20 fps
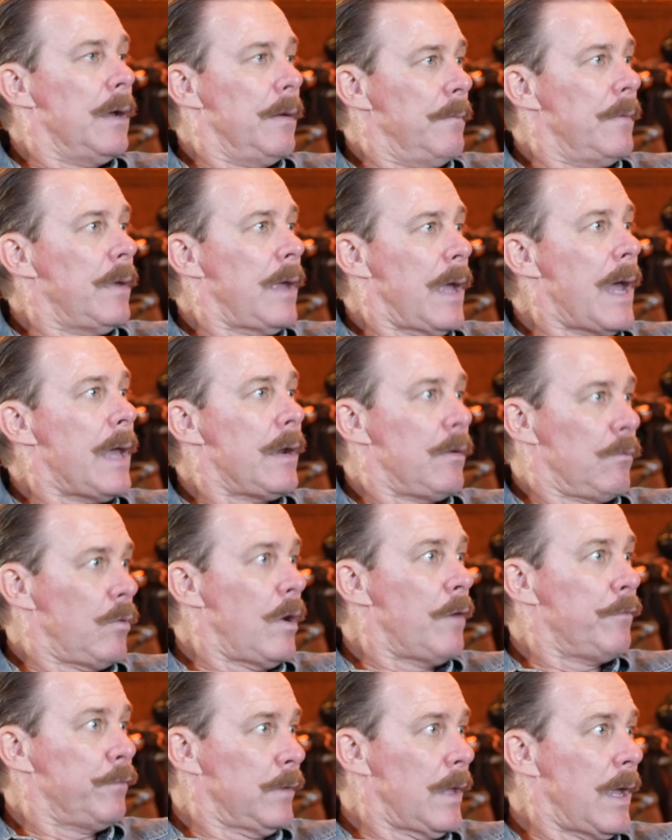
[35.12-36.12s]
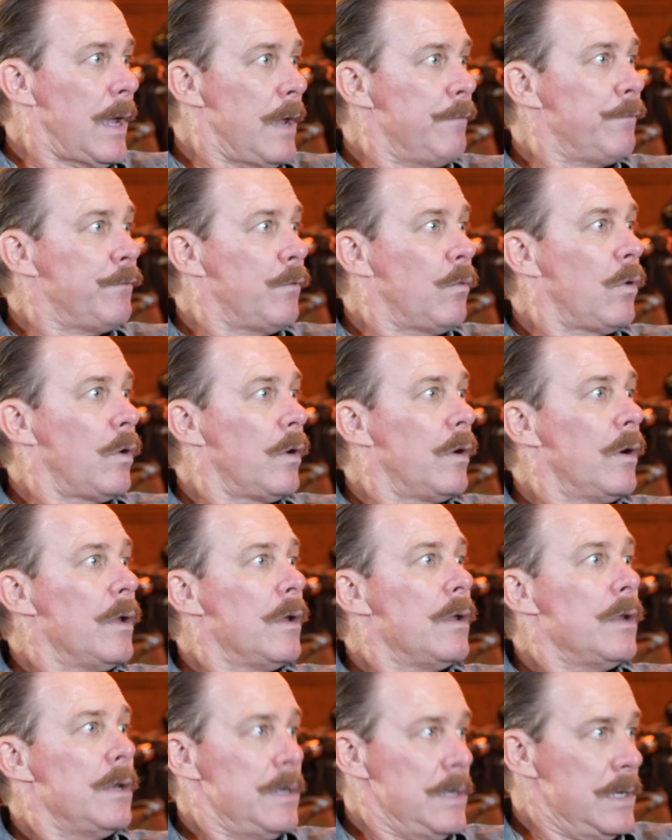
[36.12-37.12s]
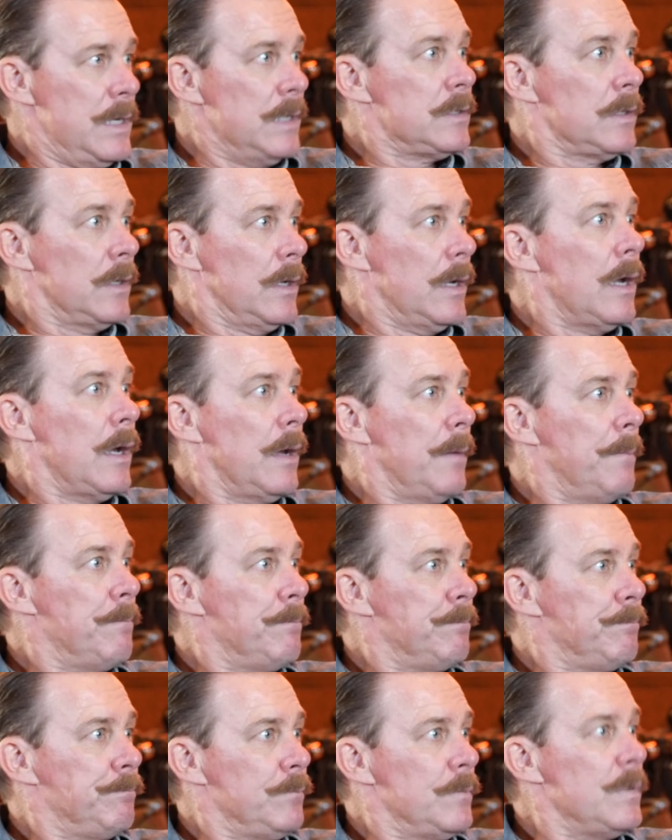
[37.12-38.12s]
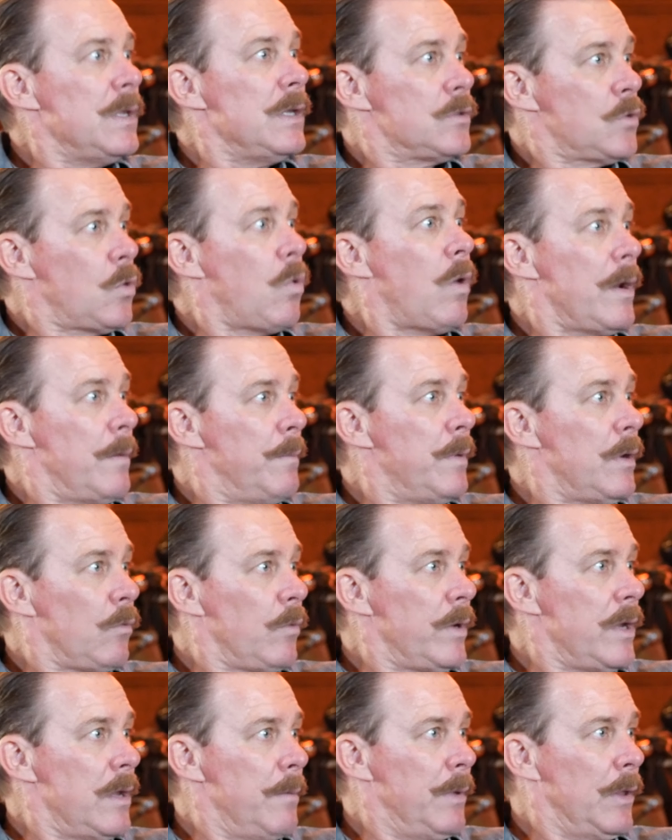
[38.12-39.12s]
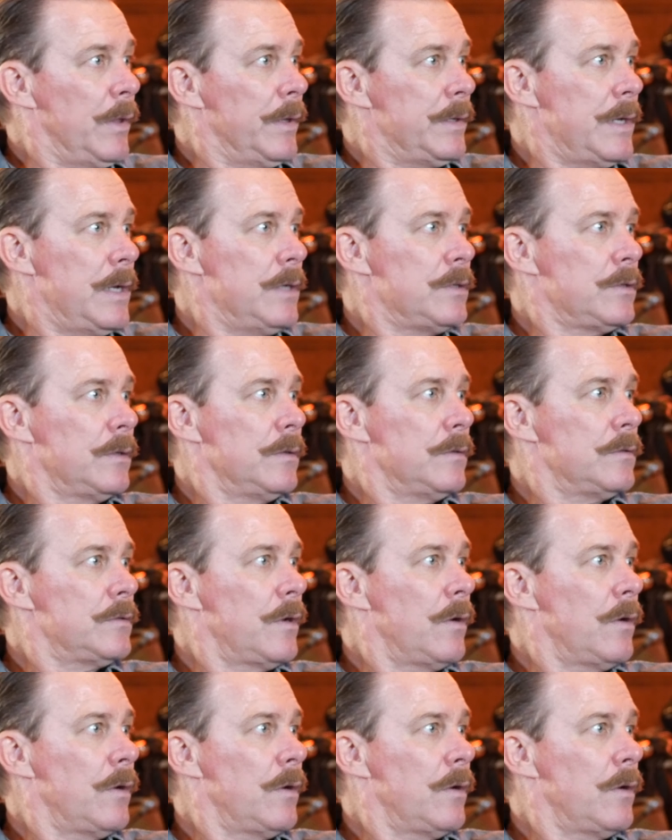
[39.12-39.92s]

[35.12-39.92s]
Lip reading: had a rough life or needs quite a bit of rehabilitation. So.